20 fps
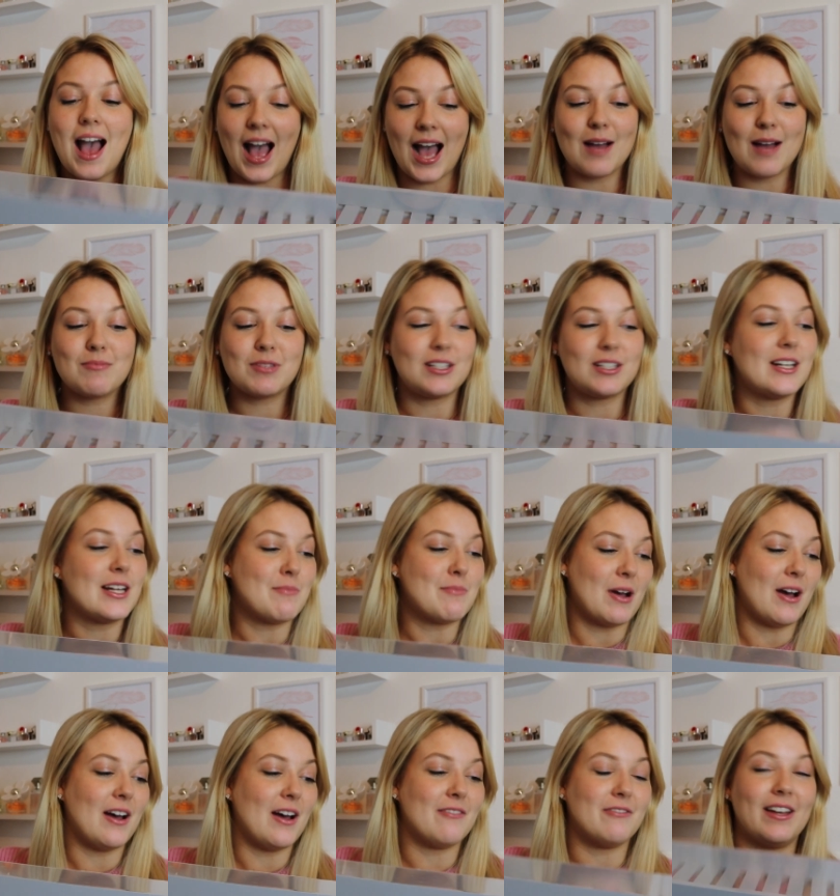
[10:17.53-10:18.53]
absolutely
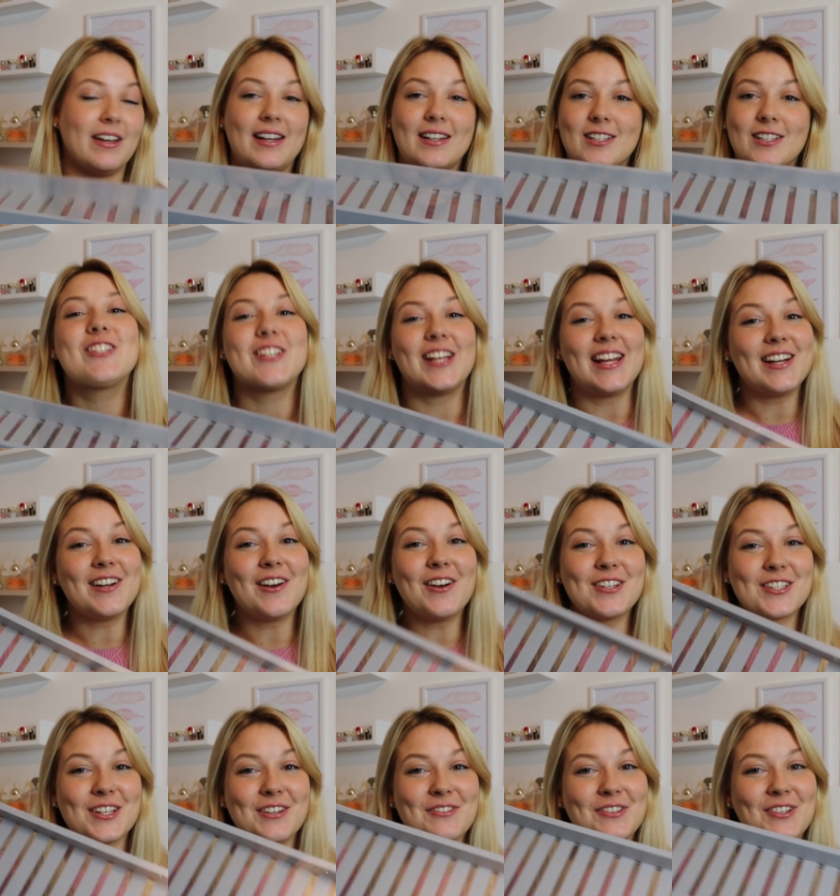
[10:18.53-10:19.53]
perfect. She
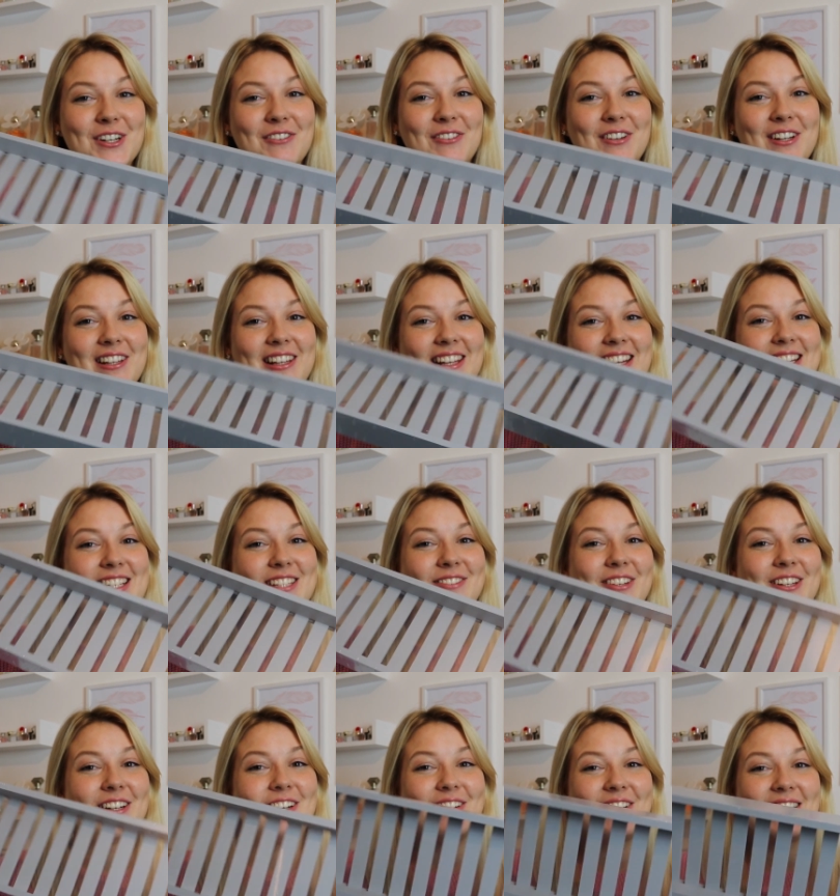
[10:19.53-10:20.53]
knows I've wanted one of these
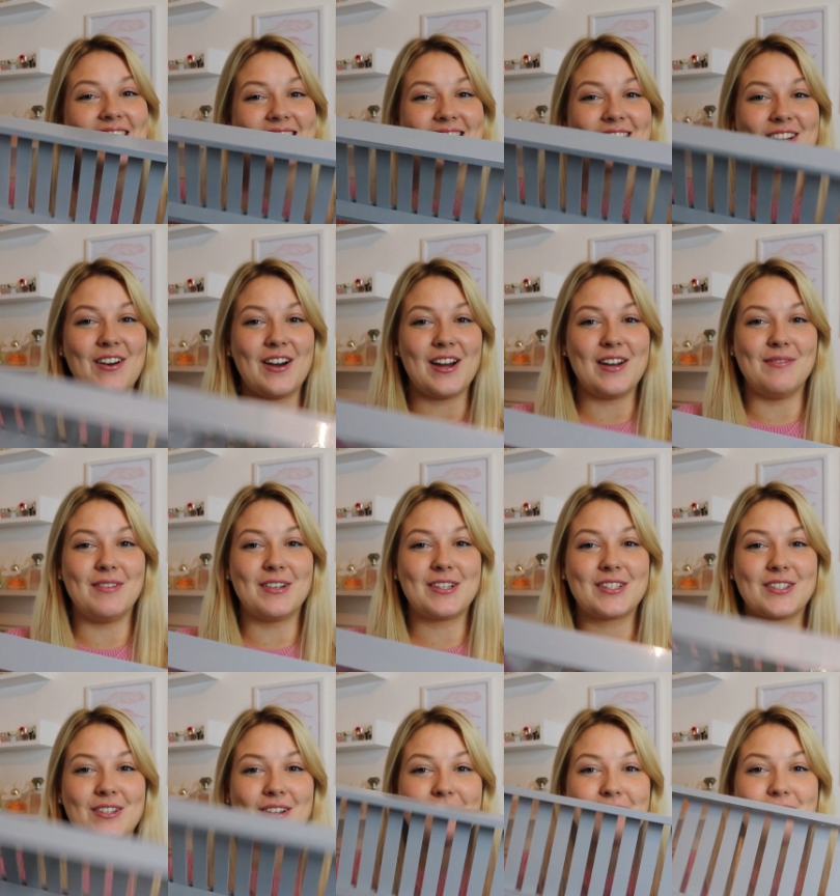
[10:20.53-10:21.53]
for the longest time,
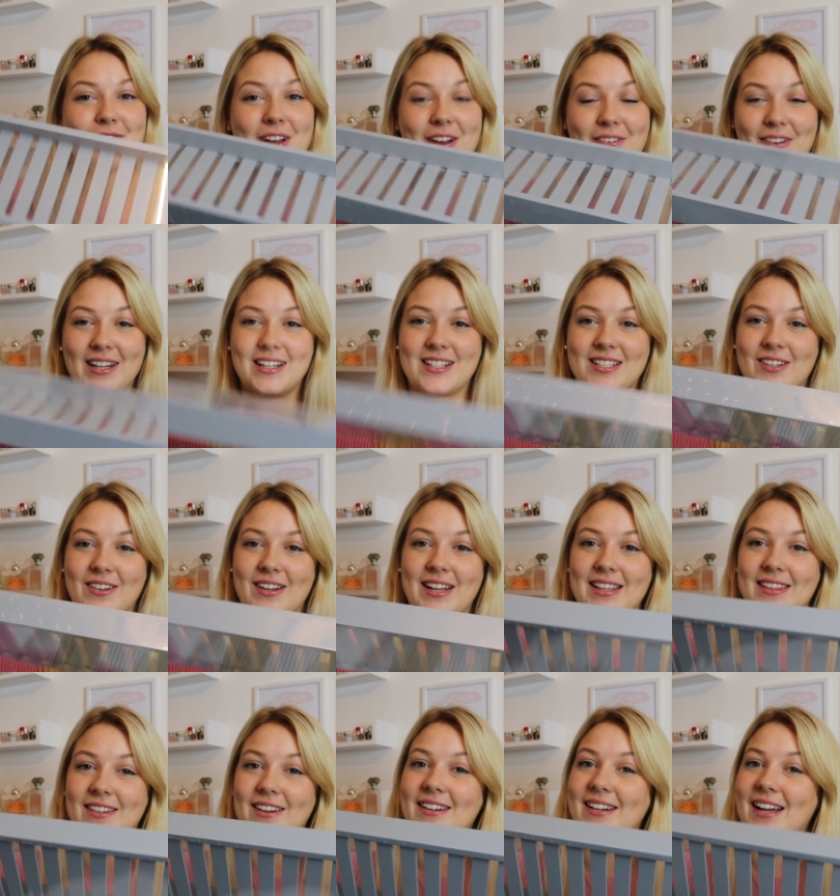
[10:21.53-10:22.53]
so I'm very
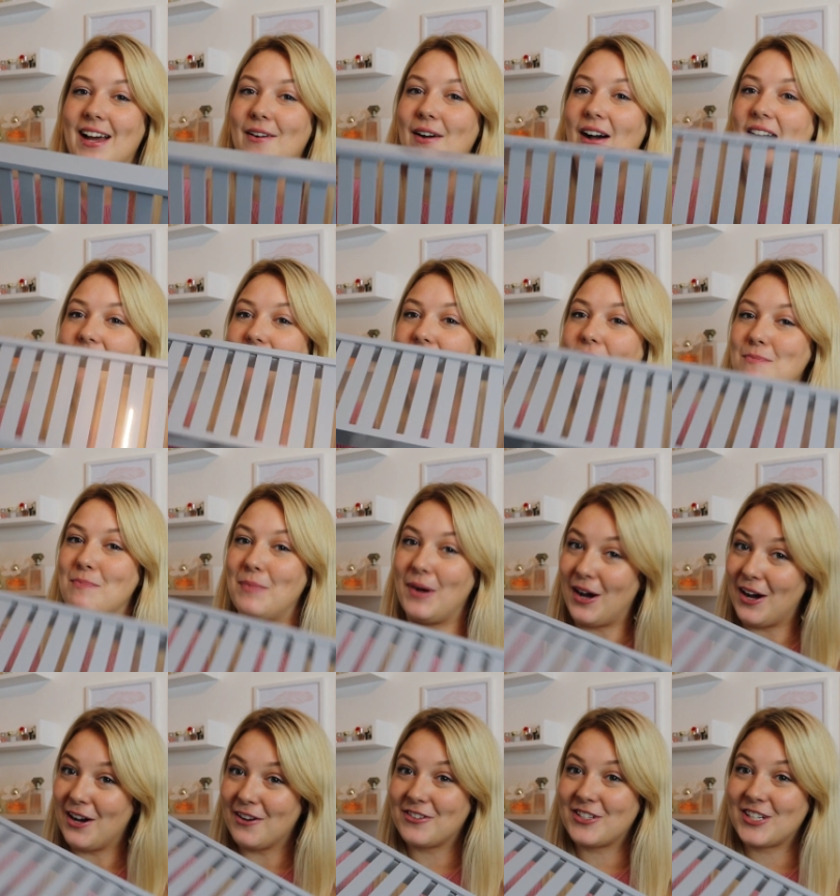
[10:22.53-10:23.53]
excited that I now have a
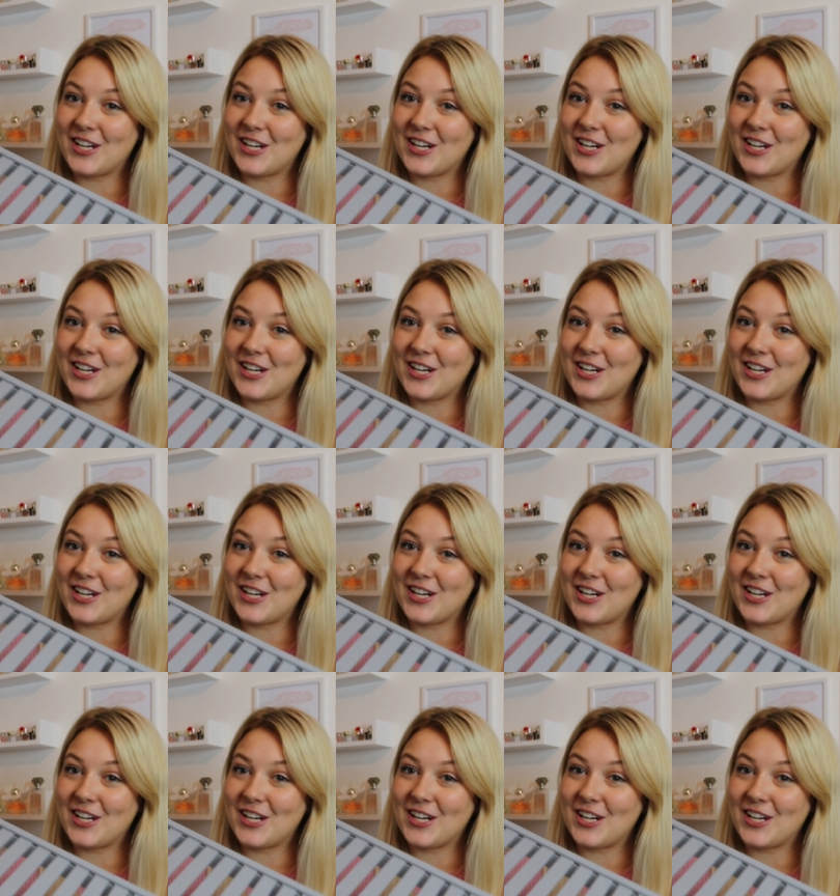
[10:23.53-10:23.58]
bath